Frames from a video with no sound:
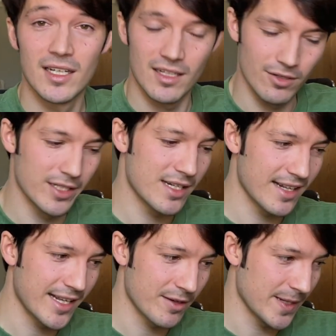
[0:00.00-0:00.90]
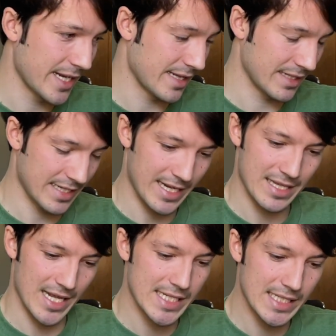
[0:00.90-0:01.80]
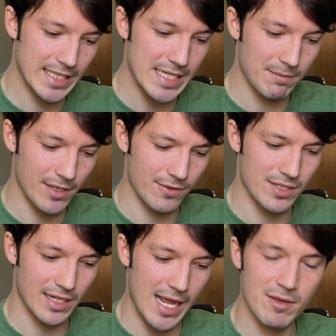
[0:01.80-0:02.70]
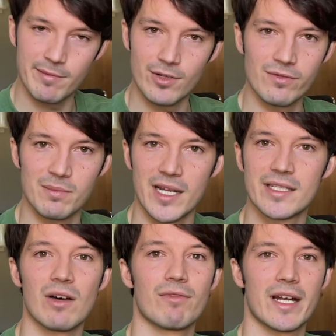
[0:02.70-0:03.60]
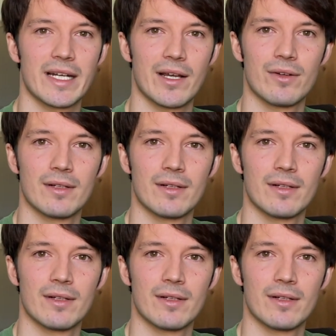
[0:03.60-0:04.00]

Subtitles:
Not only did it allow me to get that sleep, but I was like, I'm improving myself right now.